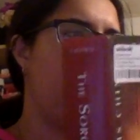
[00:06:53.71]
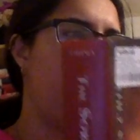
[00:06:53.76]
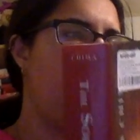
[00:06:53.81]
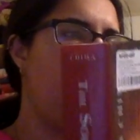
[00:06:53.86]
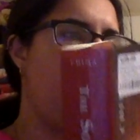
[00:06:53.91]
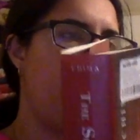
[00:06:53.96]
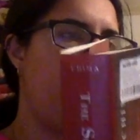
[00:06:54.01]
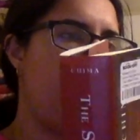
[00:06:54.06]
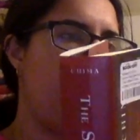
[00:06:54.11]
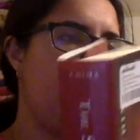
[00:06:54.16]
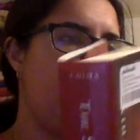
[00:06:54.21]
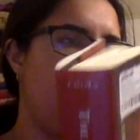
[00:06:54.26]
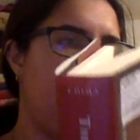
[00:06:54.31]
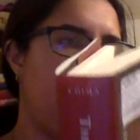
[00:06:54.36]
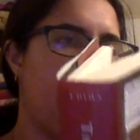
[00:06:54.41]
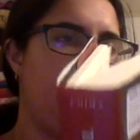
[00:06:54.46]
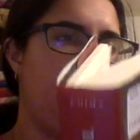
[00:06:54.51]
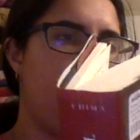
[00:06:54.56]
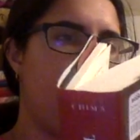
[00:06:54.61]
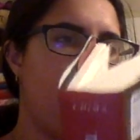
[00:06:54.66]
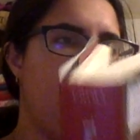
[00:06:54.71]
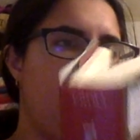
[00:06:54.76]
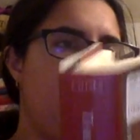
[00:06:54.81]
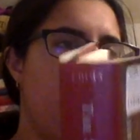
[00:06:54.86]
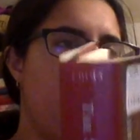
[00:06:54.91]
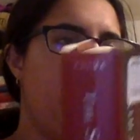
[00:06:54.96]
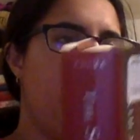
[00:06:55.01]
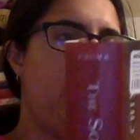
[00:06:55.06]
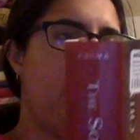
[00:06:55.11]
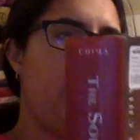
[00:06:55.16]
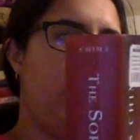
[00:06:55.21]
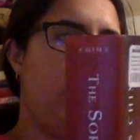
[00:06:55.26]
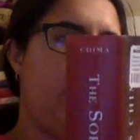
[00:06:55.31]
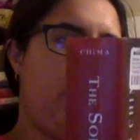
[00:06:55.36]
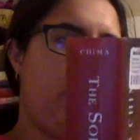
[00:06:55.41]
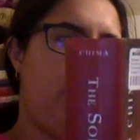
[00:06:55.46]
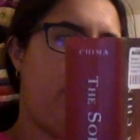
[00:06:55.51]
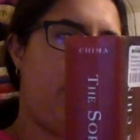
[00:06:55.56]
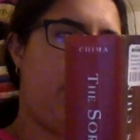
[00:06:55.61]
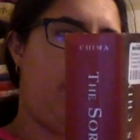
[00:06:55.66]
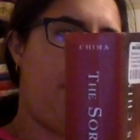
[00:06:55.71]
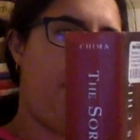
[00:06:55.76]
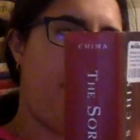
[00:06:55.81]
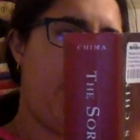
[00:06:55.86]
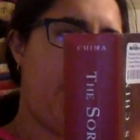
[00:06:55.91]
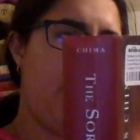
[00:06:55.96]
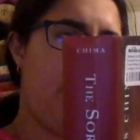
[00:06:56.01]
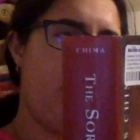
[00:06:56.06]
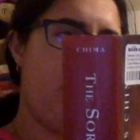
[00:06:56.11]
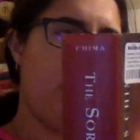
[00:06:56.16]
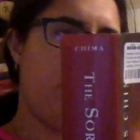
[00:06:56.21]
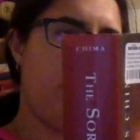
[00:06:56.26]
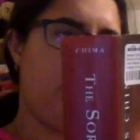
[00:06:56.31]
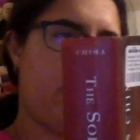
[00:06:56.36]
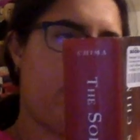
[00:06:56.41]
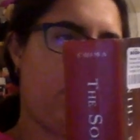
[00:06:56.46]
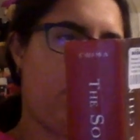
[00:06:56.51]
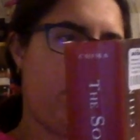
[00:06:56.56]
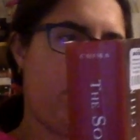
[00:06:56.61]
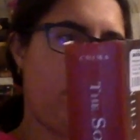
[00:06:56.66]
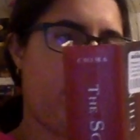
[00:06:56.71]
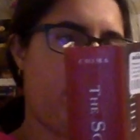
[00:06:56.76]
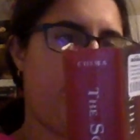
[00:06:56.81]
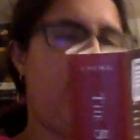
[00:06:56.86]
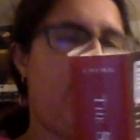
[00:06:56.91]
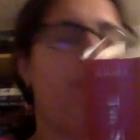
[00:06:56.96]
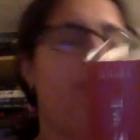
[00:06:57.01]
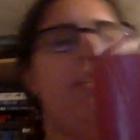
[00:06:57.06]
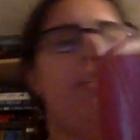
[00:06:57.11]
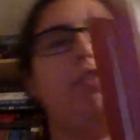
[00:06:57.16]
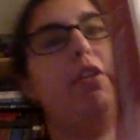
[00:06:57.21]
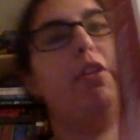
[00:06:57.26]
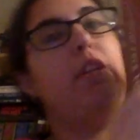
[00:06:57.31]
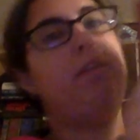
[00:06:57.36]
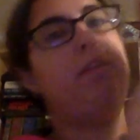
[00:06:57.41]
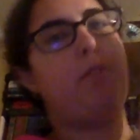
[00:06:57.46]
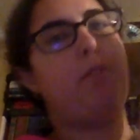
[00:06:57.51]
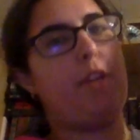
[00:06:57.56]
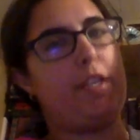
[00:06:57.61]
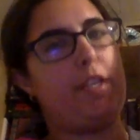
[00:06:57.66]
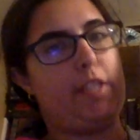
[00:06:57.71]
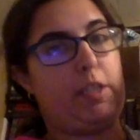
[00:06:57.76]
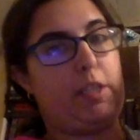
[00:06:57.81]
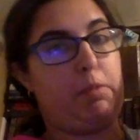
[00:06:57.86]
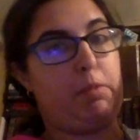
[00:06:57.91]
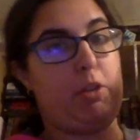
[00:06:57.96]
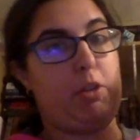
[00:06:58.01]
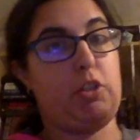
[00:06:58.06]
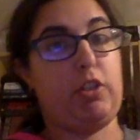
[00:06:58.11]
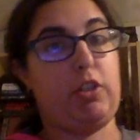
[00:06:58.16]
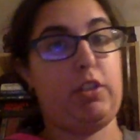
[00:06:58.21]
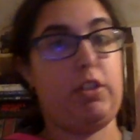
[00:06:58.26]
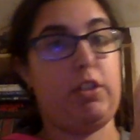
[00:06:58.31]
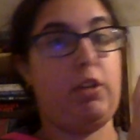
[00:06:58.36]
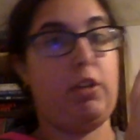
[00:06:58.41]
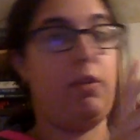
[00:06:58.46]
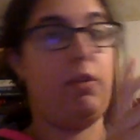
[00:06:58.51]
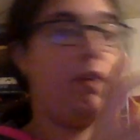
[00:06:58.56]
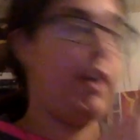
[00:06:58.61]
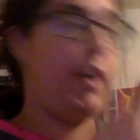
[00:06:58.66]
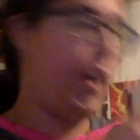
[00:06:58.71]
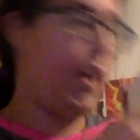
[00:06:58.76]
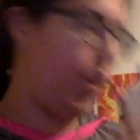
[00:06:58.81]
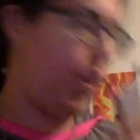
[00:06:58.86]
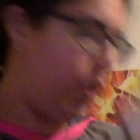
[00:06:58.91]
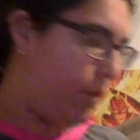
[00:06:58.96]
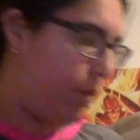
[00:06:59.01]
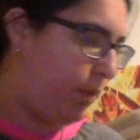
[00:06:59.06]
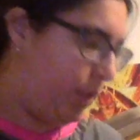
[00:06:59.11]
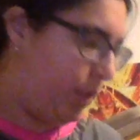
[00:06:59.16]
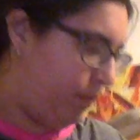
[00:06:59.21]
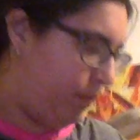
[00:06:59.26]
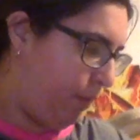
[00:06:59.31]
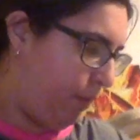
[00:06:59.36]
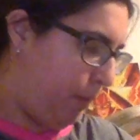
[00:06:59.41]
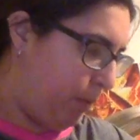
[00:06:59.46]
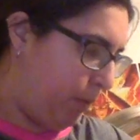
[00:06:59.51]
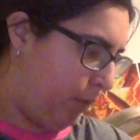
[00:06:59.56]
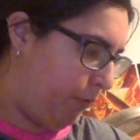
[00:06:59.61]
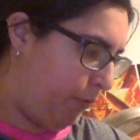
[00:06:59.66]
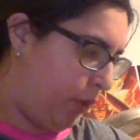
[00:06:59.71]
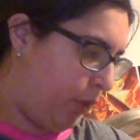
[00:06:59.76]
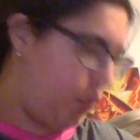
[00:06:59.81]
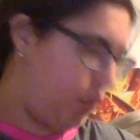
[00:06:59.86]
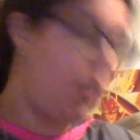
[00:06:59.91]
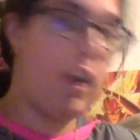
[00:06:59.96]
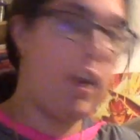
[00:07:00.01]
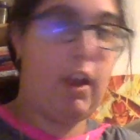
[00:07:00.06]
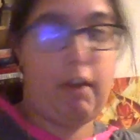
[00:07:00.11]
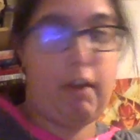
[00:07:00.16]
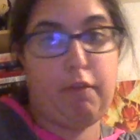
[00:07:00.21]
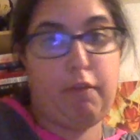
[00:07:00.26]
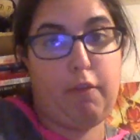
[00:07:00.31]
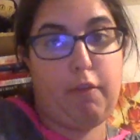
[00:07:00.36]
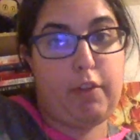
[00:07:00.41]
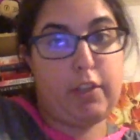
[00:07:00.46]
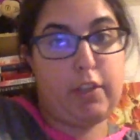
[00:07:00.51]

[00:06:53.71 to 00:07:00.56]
was about 546 pages, so I actually was able to finish half of it